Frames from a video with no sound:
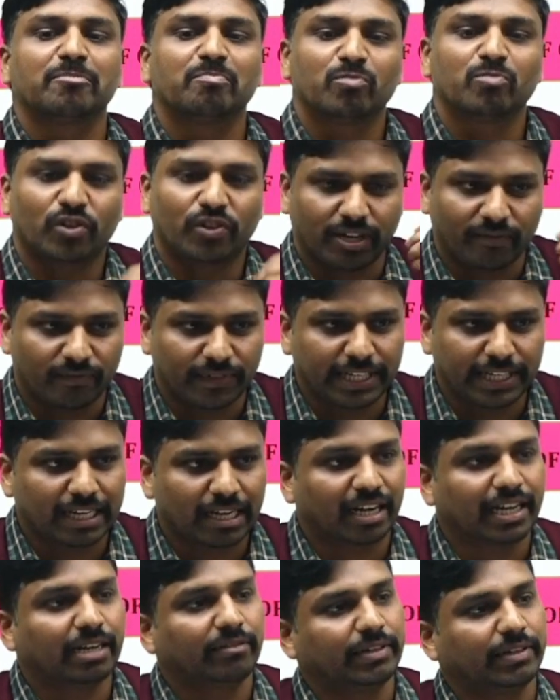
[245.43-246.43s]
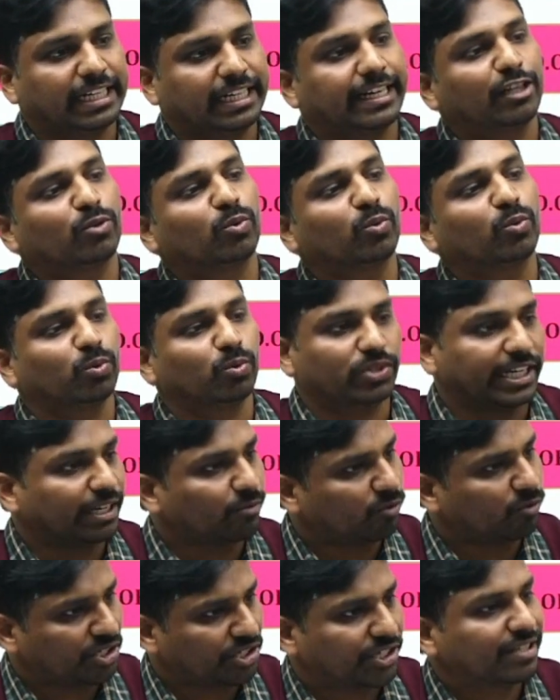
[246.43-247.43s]
roughly hardly we'll get 2 to 3
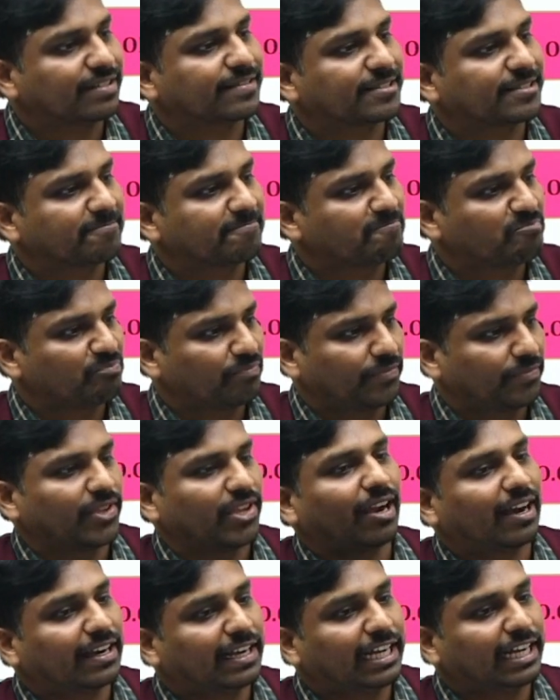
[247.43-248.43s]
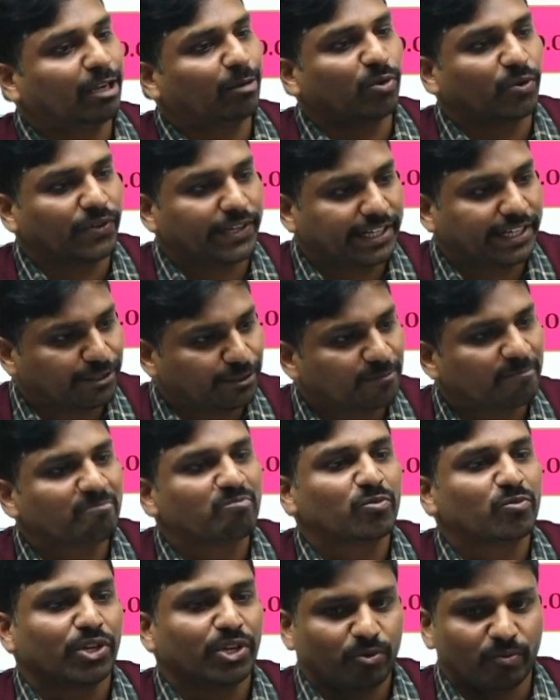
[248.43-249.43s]
questions, hardly amounting to
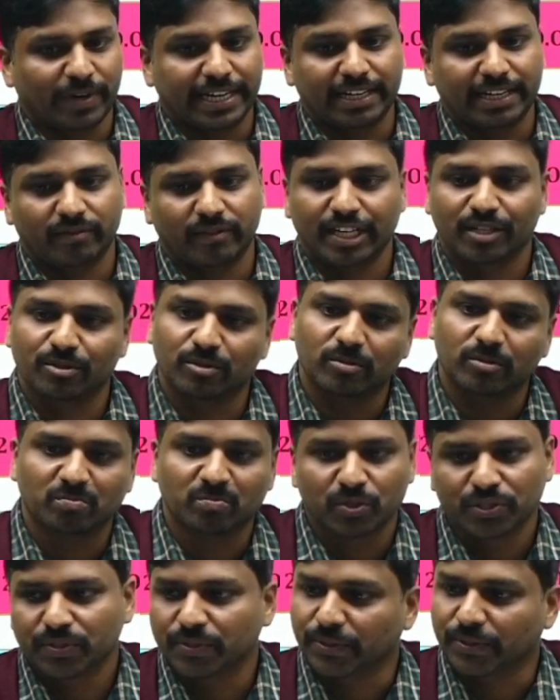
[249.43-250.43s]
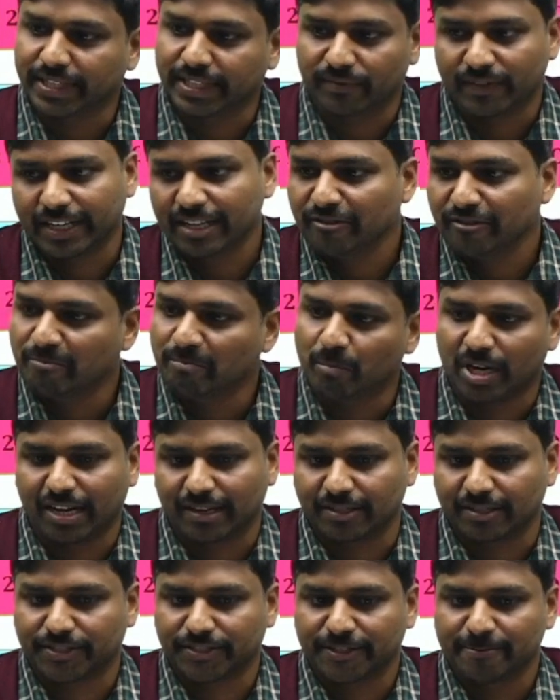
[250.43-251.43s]
25 to 35
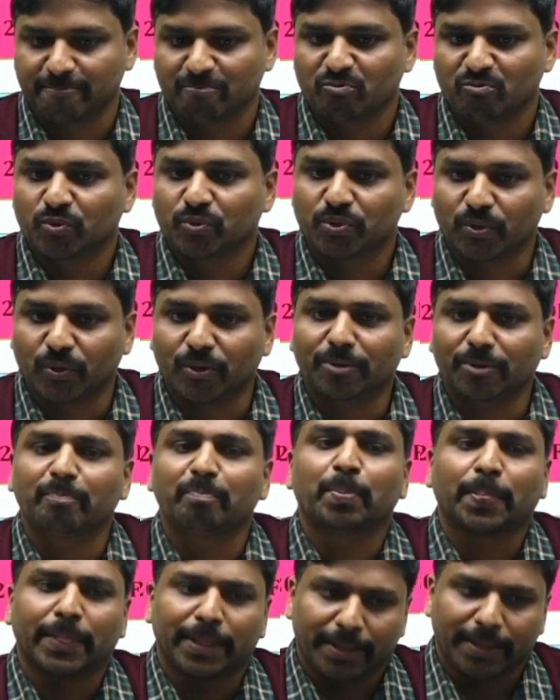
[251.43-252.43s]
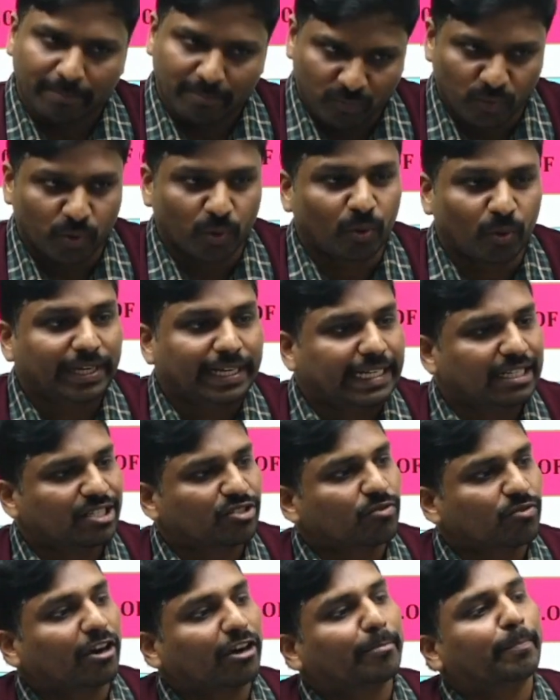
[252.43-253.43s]
marks. So though it is
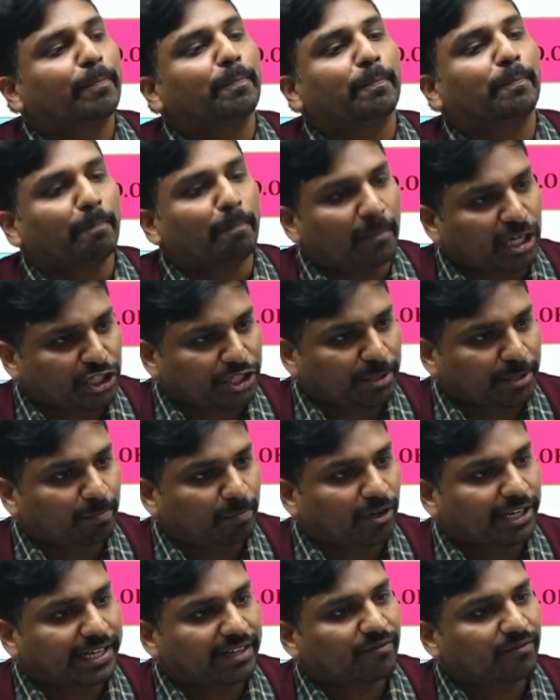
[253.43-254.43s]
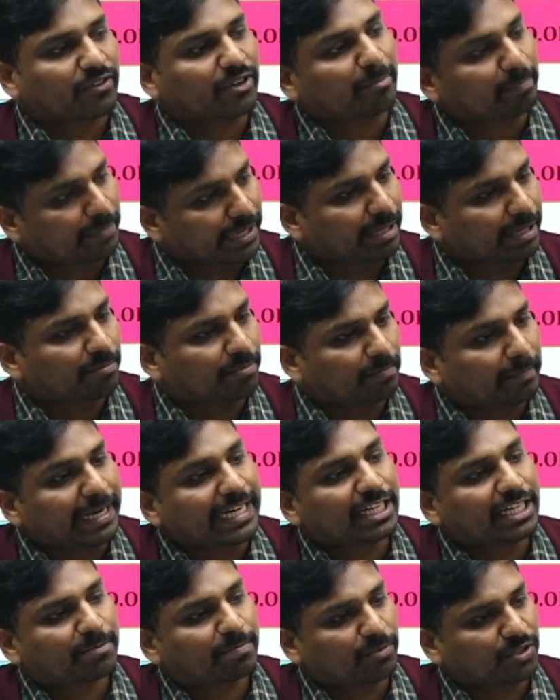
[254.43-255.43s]
not much important from pre-mains
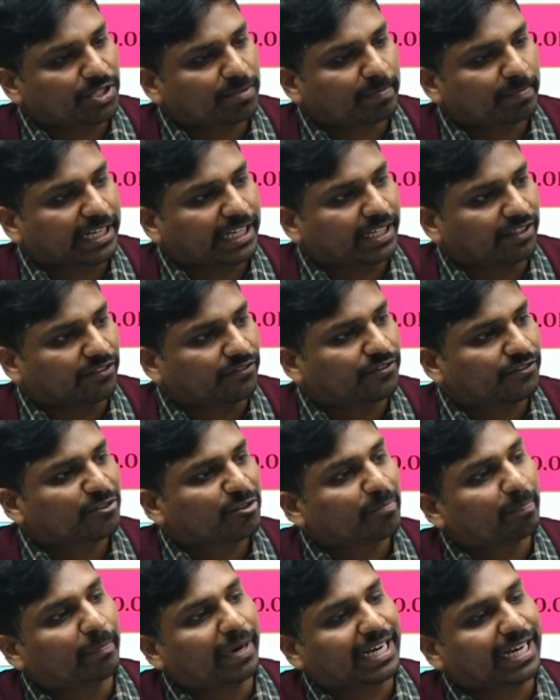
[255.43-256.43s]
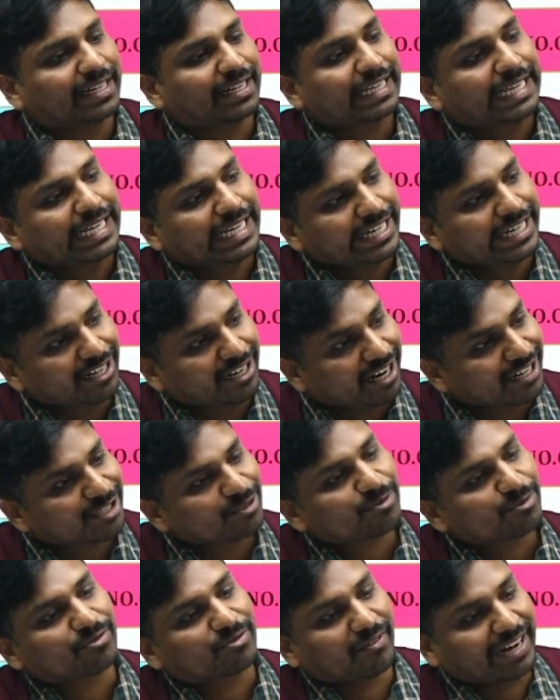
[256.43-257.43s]
perspective, but in order to
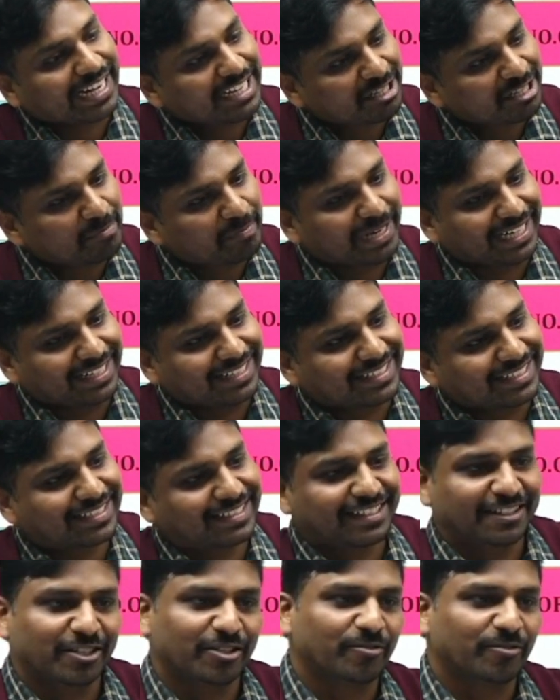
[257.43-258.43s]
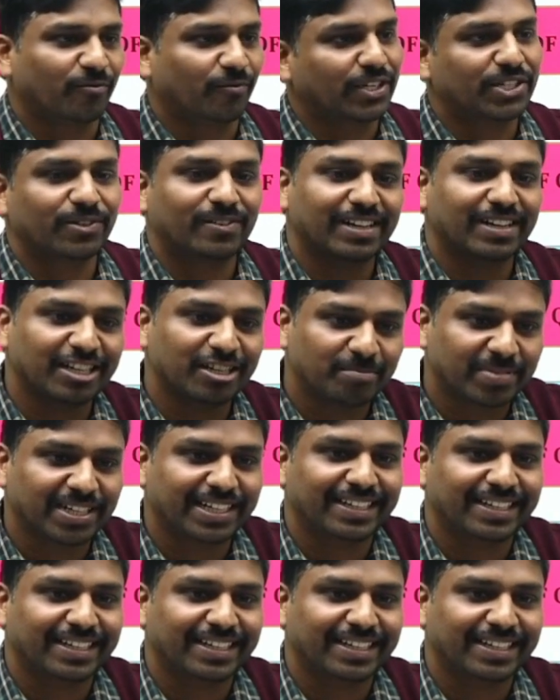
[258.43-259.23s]
write mains, we should clear pre.